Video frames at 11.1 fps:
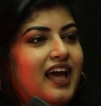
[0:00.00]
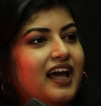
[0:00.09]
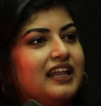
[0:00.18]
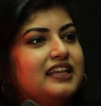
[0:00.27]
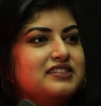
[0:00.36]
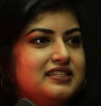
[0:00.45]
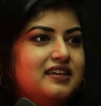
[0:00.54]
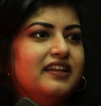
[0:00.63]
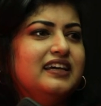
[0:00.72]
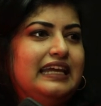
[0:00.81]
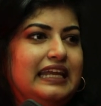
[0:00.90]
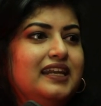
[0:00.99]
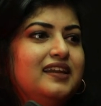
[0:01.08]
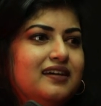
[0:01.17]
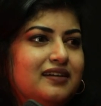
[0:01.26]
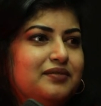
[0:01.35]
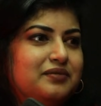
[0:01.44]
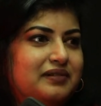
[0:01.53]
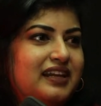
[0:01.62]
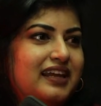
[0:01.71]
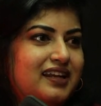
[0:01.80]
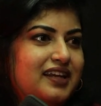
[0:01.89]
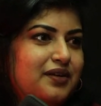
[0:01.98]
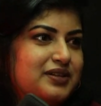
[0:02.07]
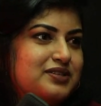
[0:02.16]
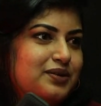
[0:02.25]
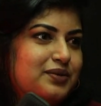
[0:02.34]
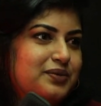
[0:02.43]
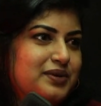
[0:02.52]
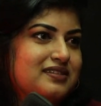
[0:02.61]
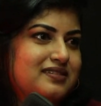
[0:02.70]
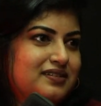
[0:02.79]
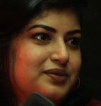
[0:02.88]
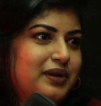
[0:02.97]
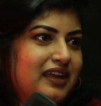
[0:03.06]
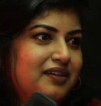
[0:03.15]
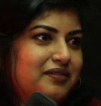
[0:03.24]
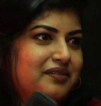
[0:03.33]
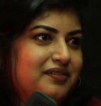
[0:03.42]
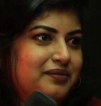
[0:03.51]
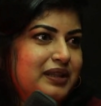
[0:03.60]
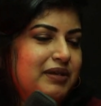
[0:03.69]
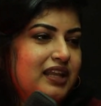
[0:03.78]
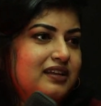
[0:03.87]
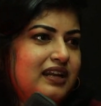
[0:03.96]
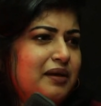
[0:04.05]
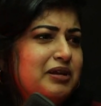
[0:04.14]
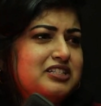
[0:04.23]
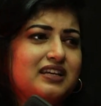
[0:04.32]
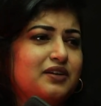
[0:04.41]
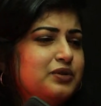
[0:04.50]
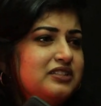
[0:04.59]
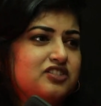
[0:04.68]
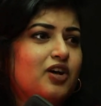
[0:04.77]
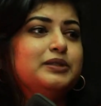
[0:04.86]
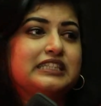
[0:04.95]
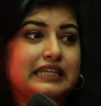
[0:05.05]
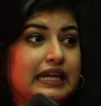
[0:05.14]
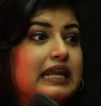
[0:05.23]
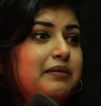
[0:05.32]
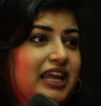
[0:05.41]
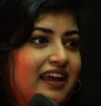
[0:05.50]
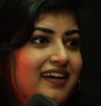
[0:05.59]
And there was this other Indian lady also who was doing it with me at the time, and she couldn't stop screaming.